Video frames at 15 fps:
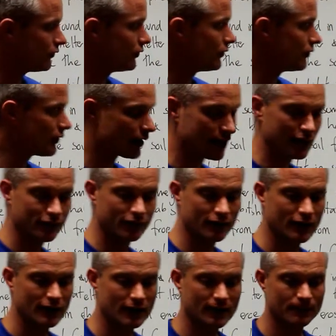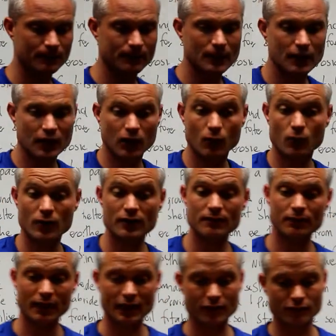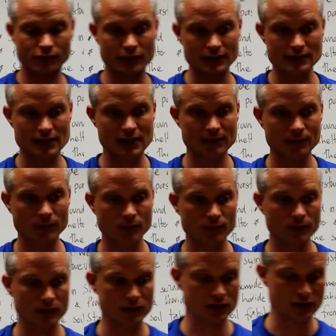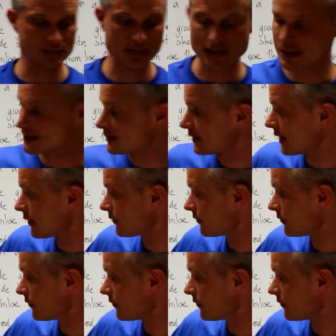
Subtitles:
you have a windbreak, for example, which is planted out